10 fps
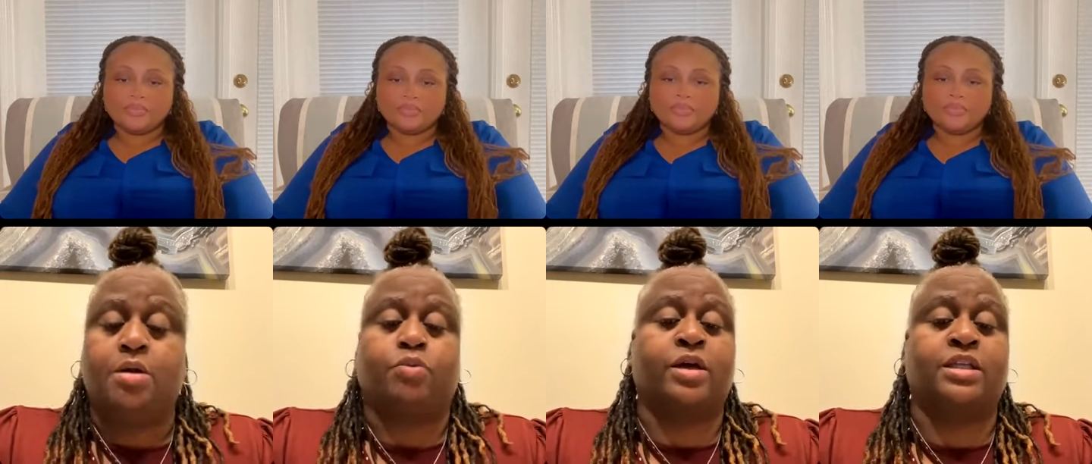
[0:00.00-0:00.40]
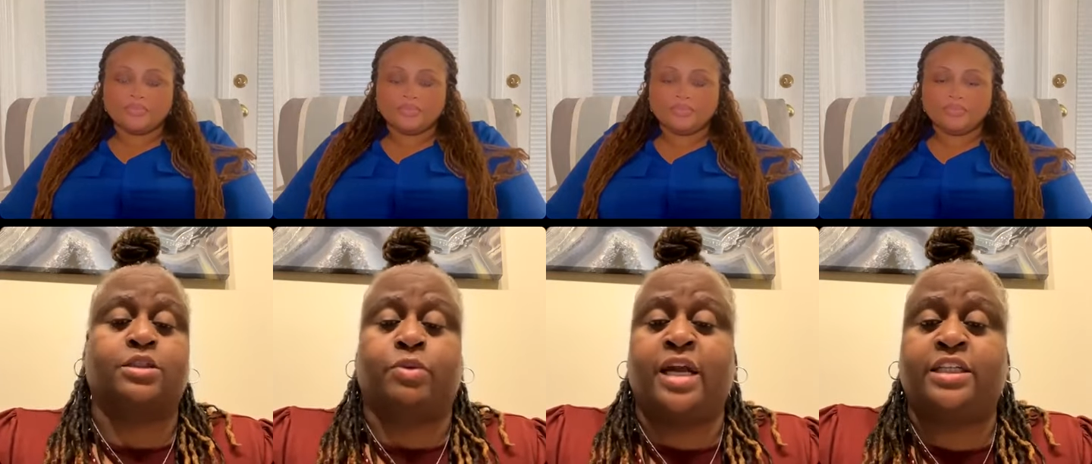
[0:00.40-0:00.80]
Speaker 1: whether it's
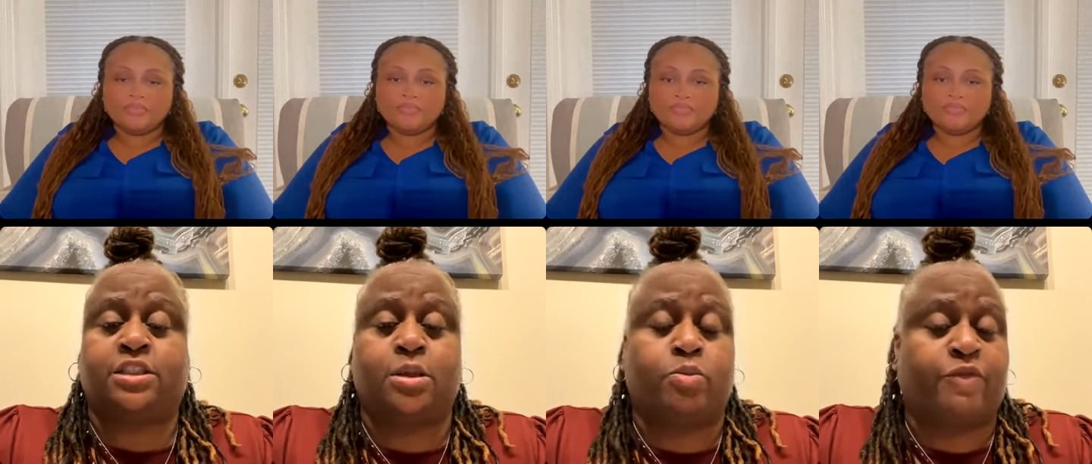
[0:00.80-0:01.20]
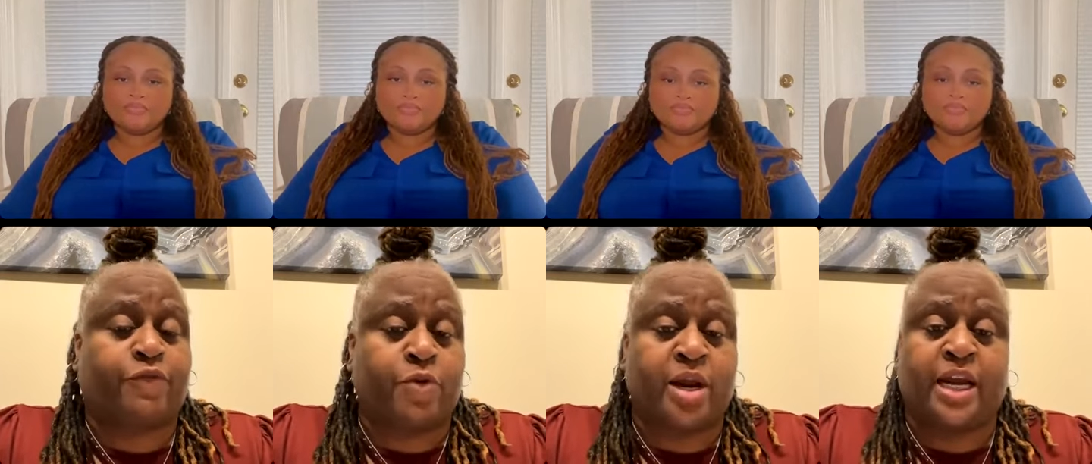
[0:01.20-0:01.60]
relationship with
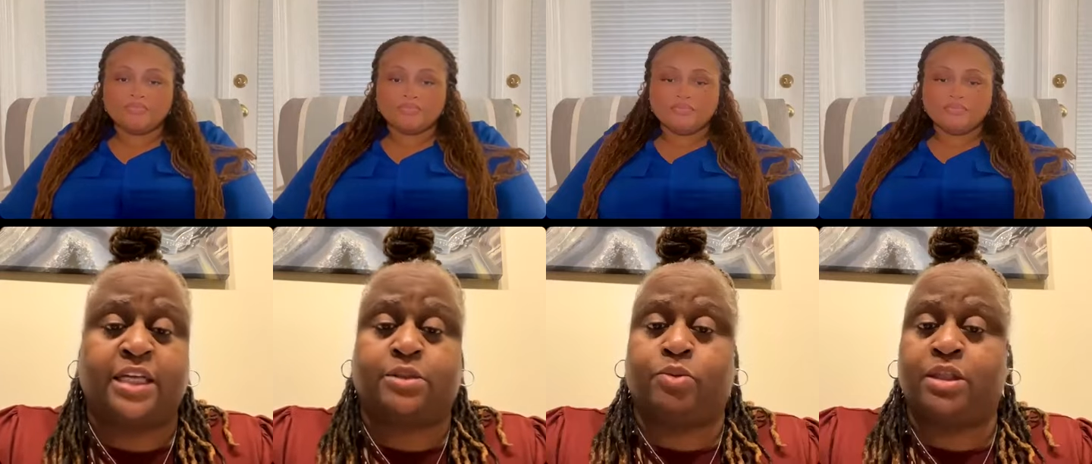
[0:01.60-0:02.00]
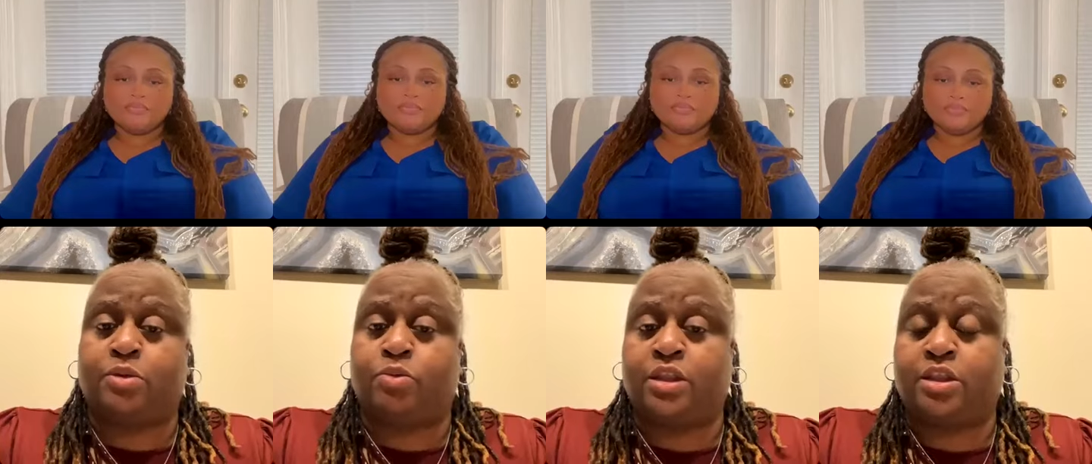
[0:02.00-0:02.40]
friends, with,
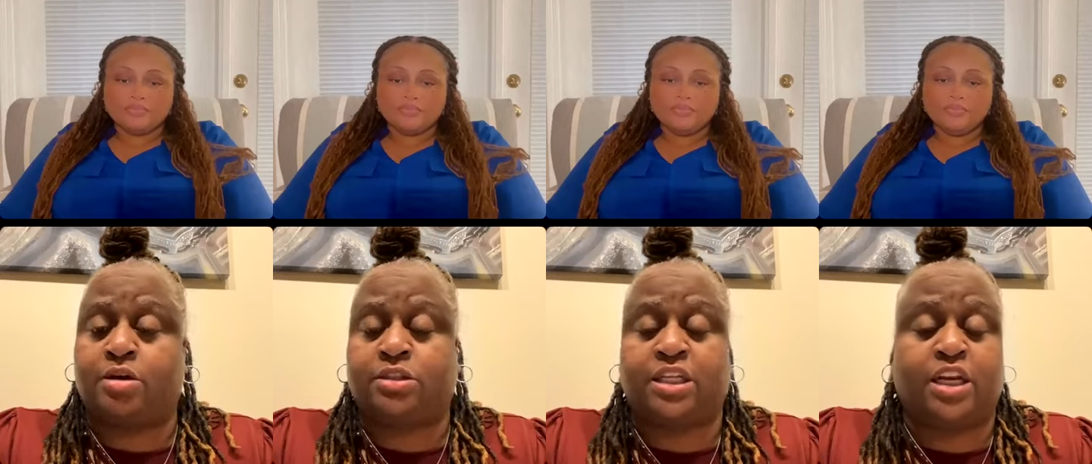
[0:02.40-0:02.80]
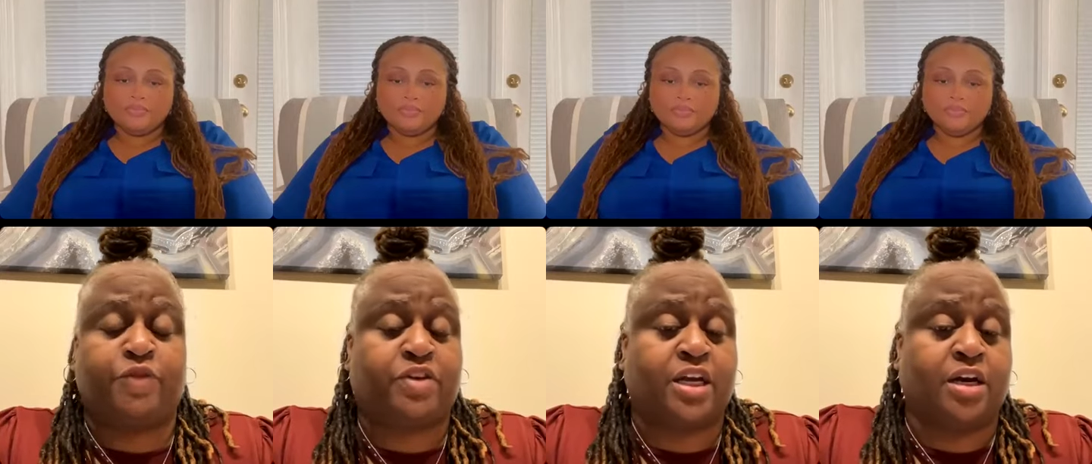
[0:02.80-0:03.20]
with your
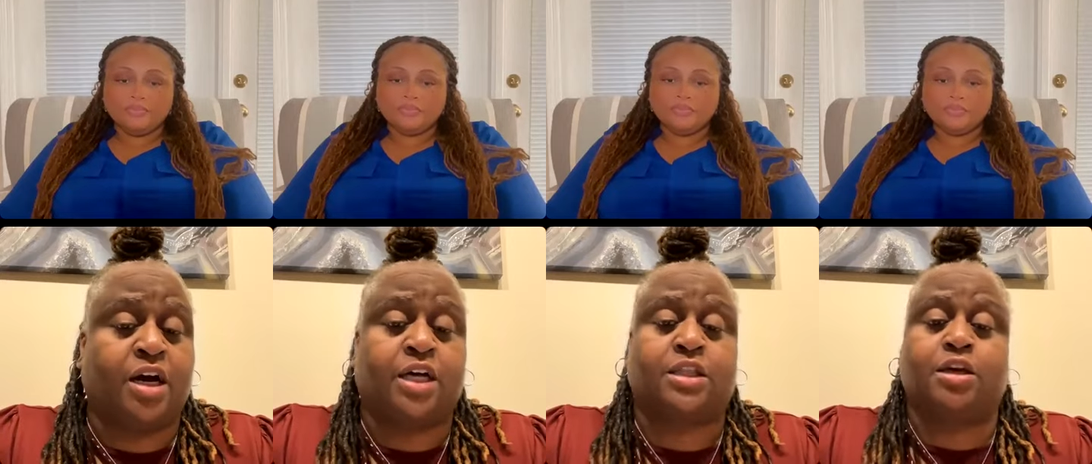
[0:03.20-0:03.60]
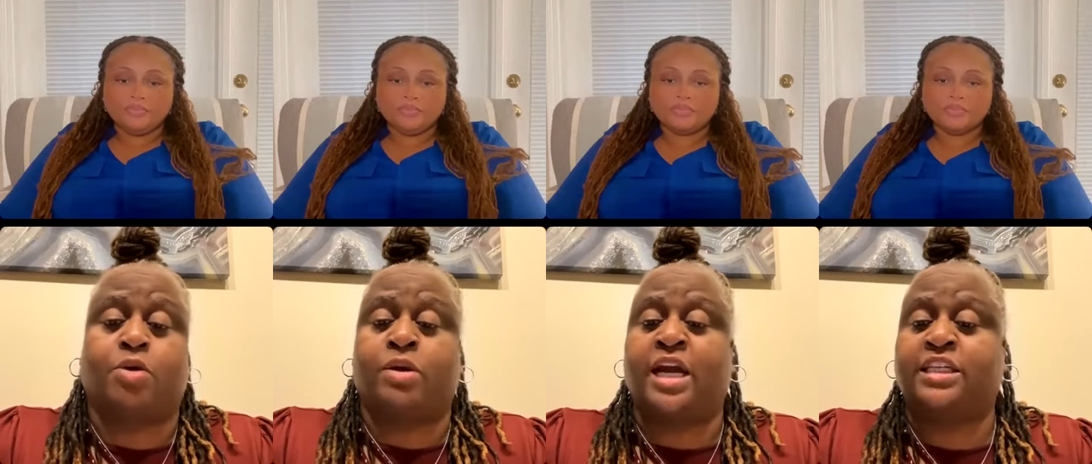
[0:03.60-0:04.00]
significant other, your
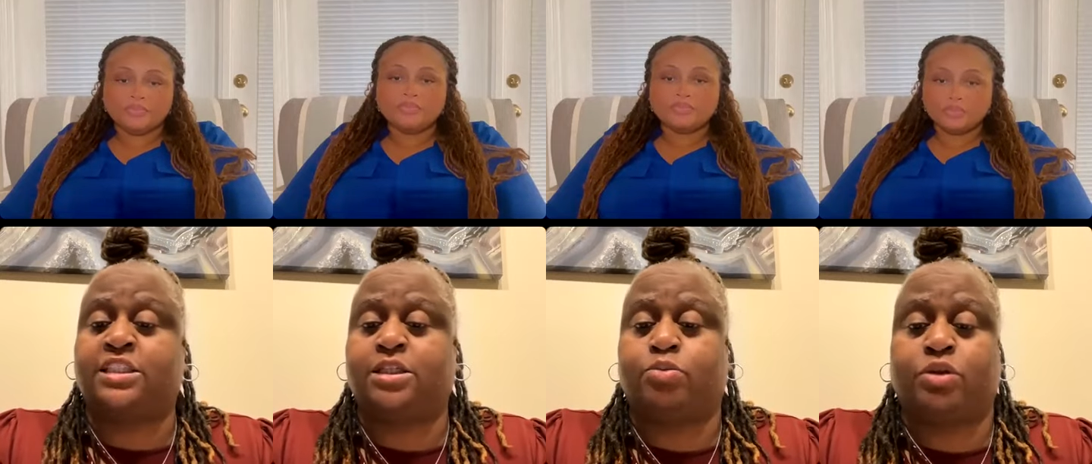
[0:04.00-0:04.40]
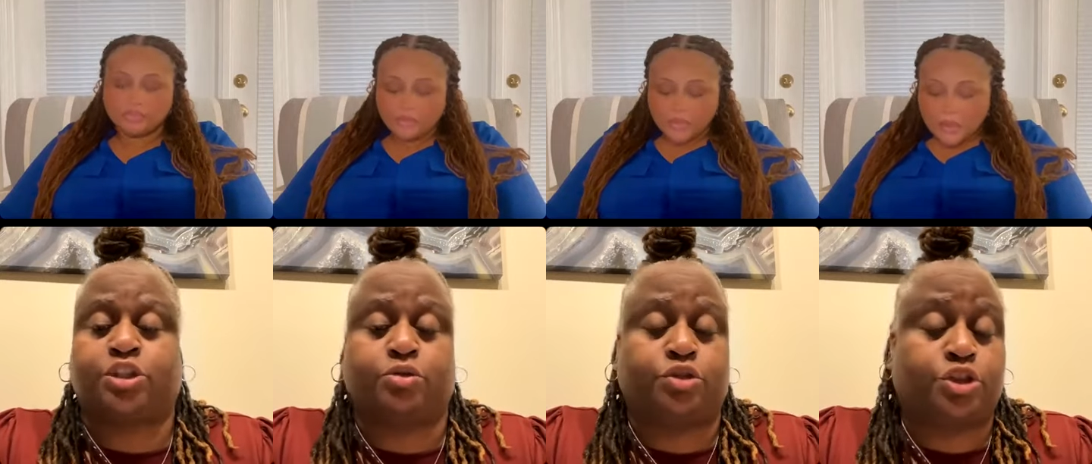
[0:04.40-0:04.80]
relationship with
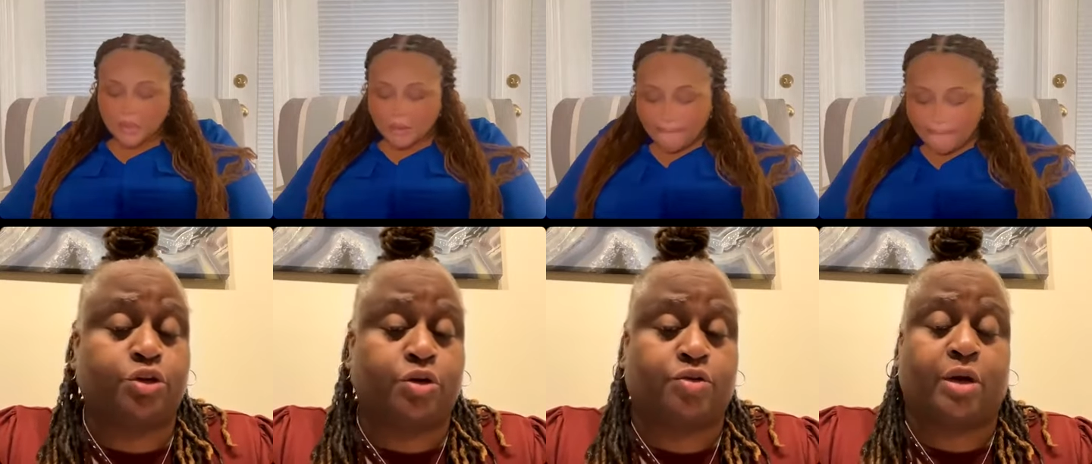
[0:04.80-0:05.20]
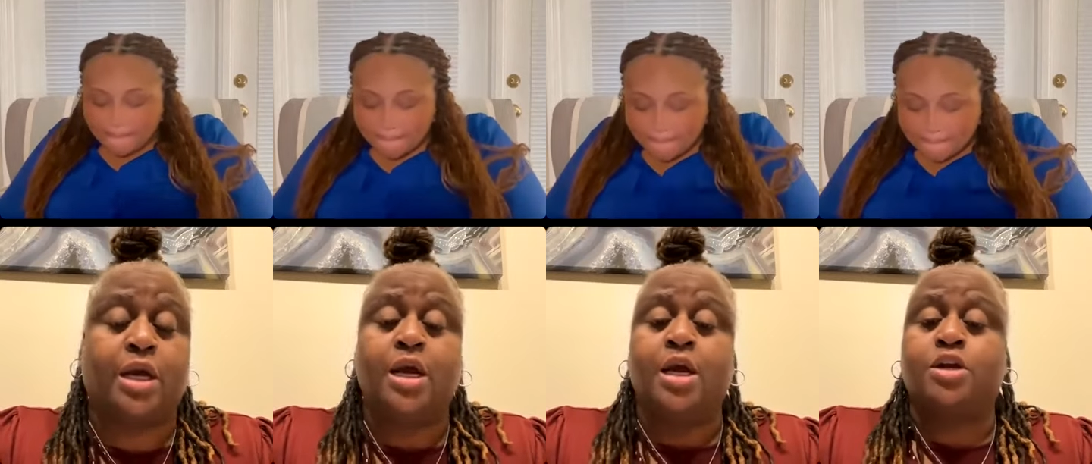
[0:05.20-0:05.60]
your children,
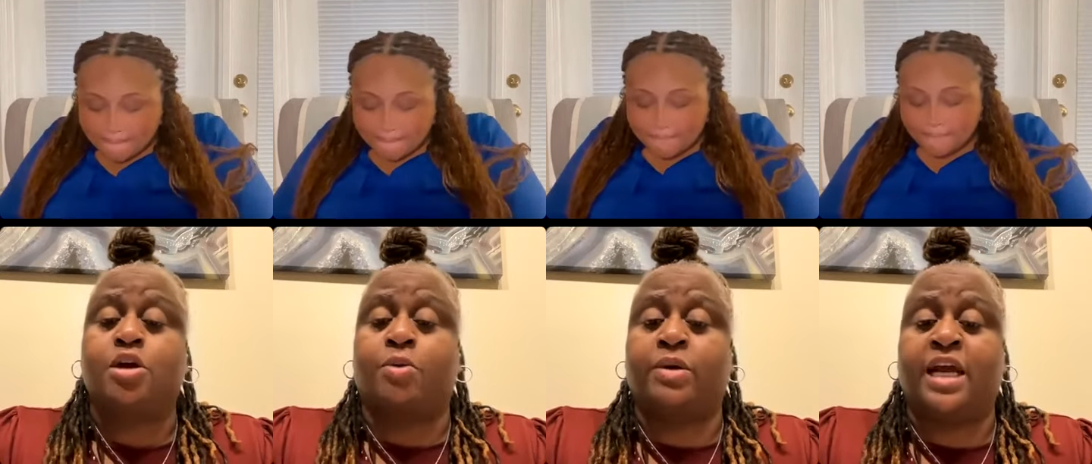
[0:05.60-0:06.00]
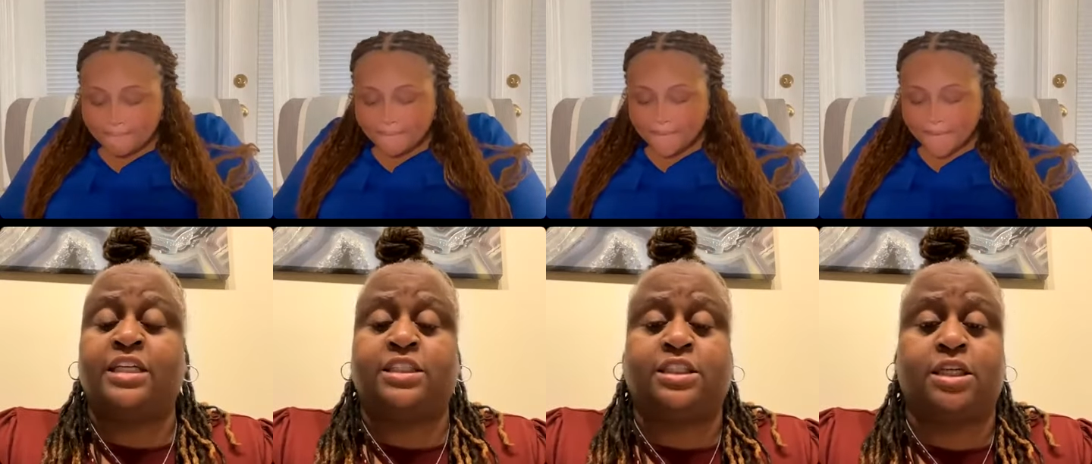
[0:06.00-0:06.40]
your
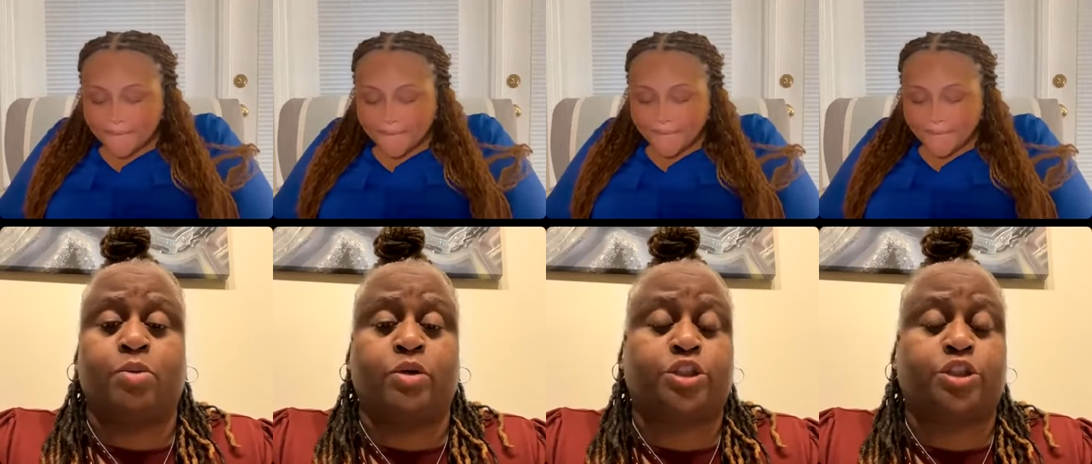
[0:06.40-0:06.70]
relationship with your